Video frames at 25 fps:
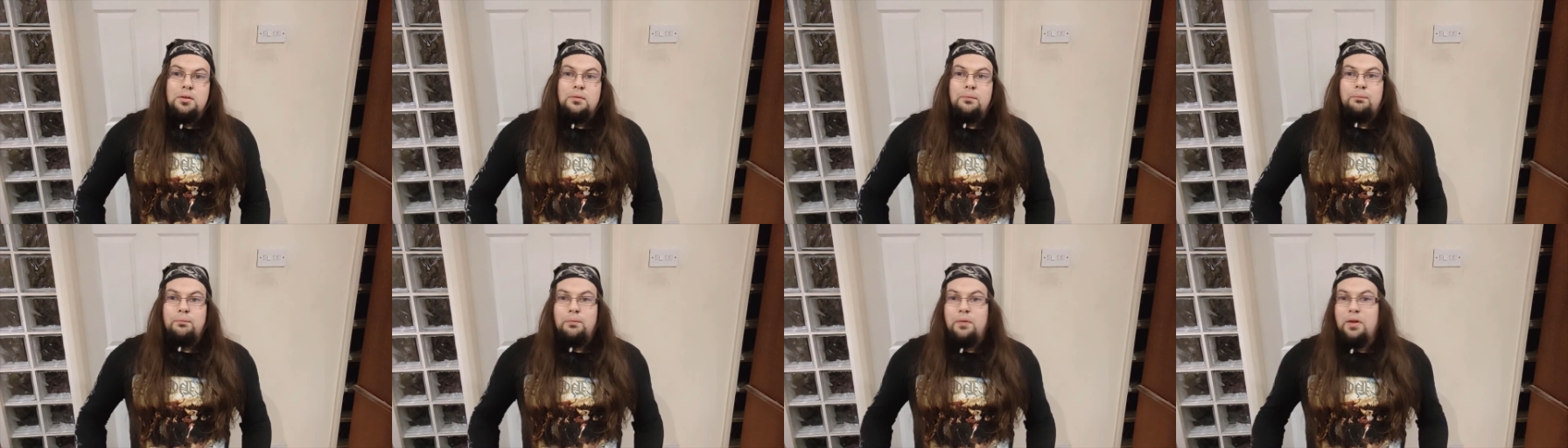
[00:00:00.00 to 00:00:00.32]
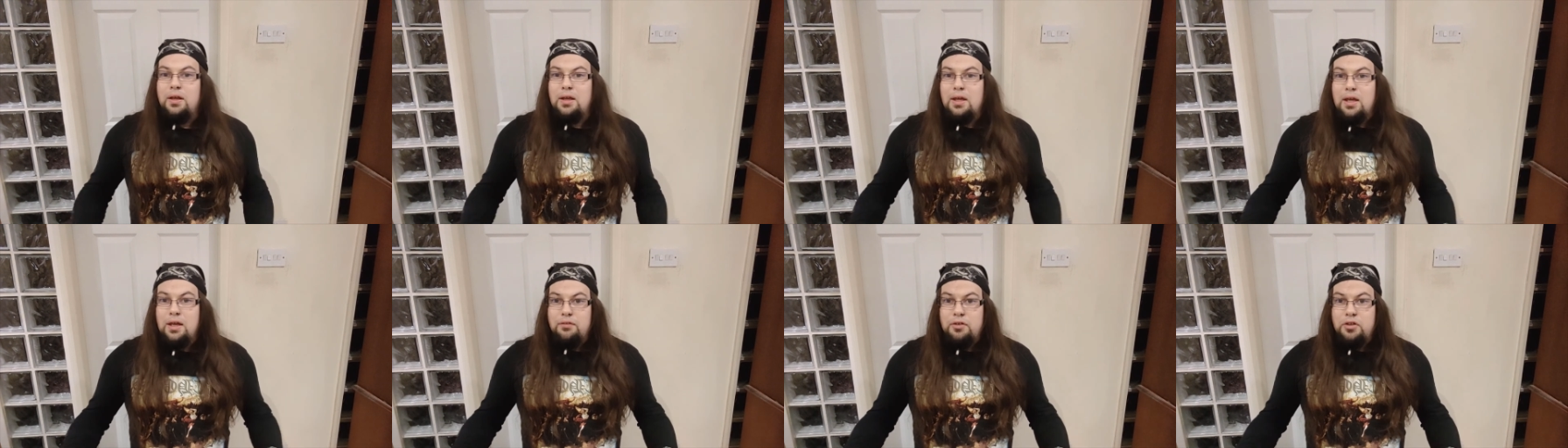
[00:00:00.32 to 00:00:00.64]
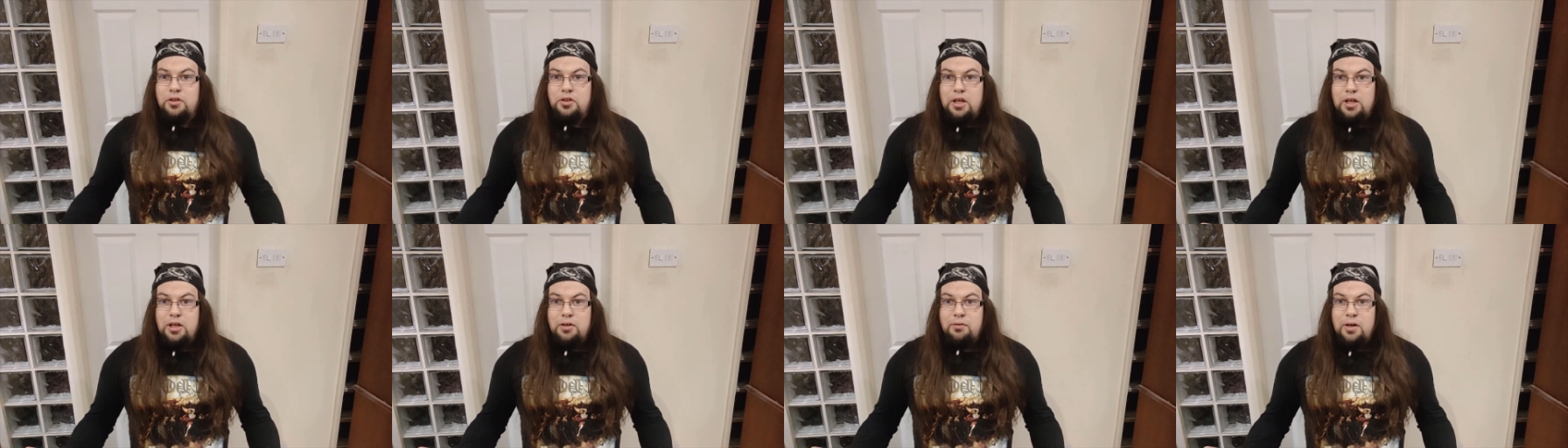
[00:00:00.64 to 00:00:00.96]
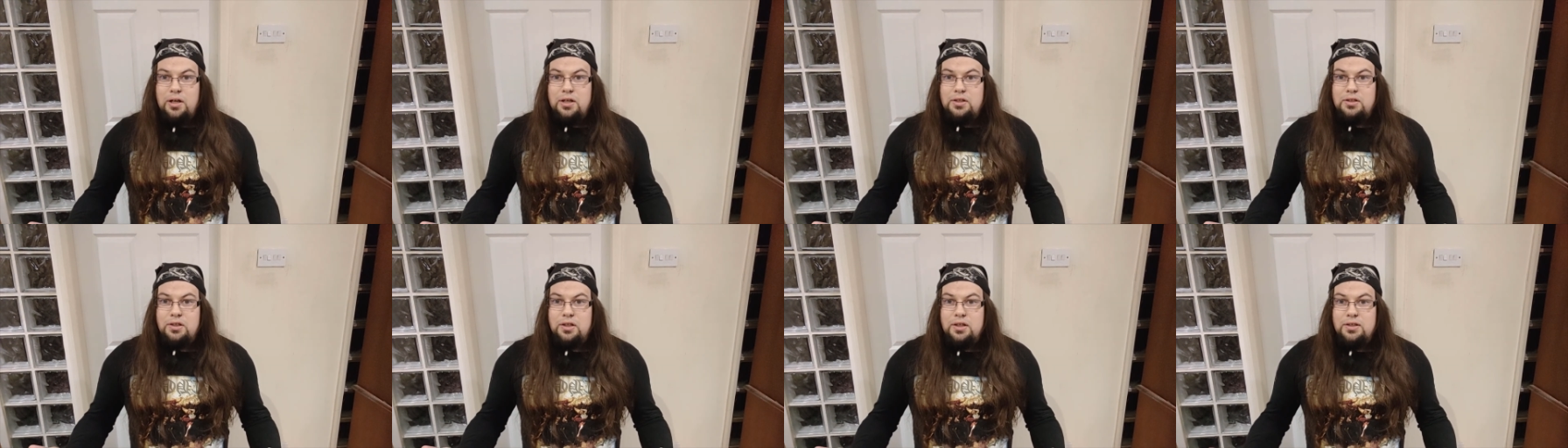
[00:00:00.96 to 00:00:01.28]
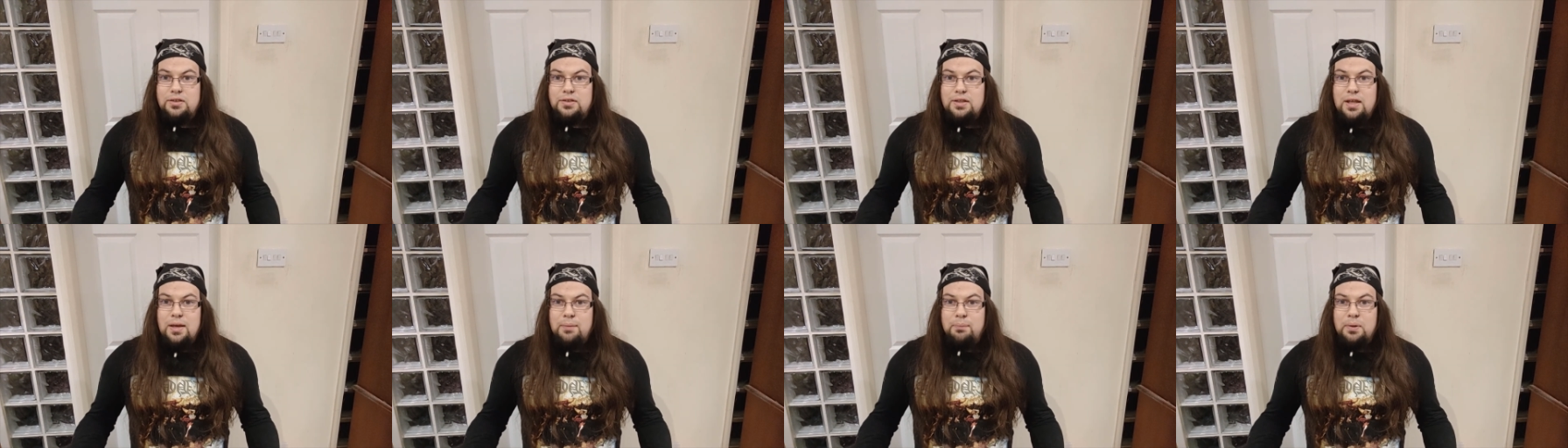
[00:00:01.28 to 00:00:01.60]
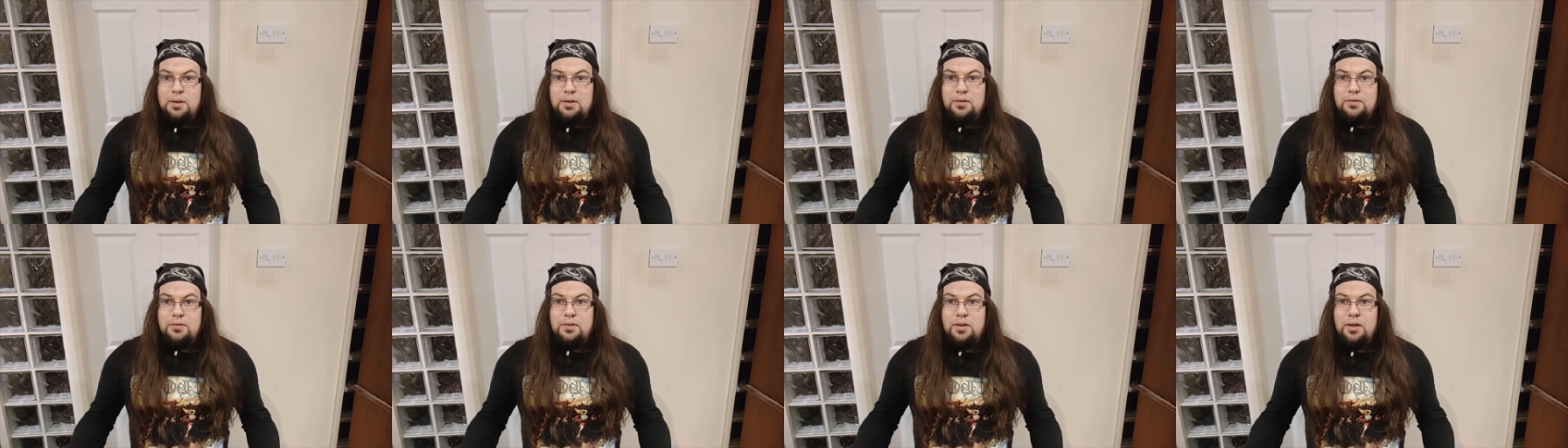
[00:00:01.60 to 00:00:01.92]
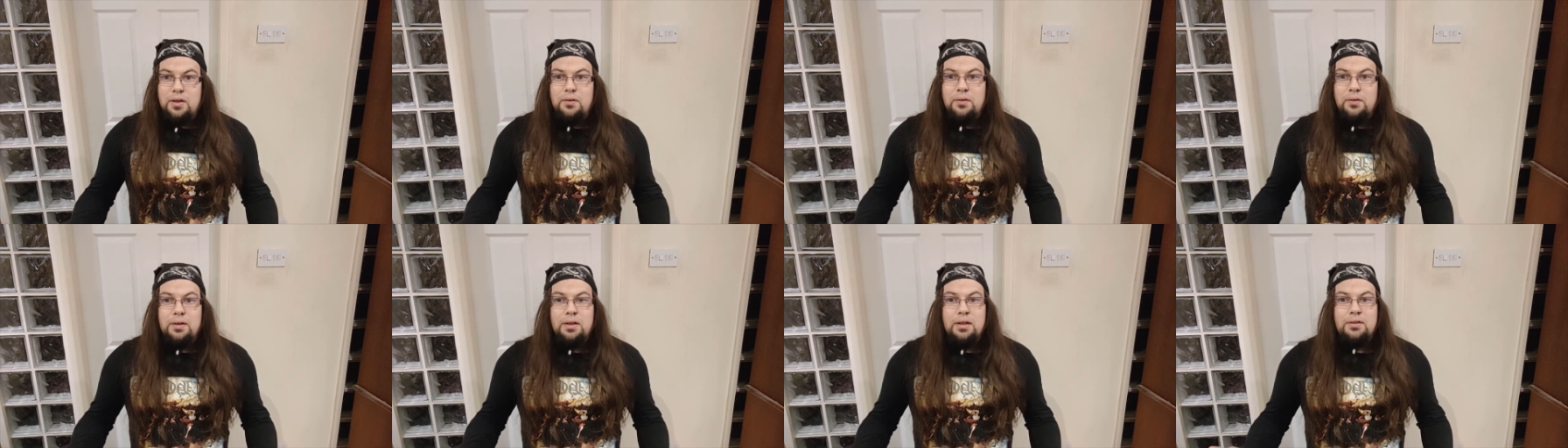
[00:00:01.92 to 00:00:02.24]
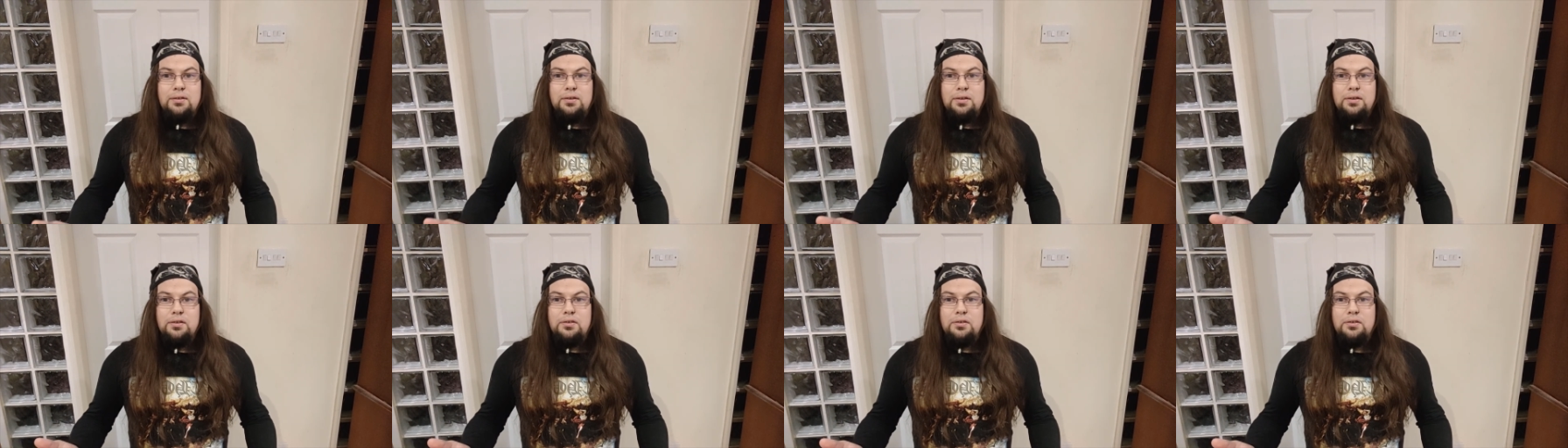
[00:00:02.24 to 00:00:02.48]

It gave a generation a stepping stone into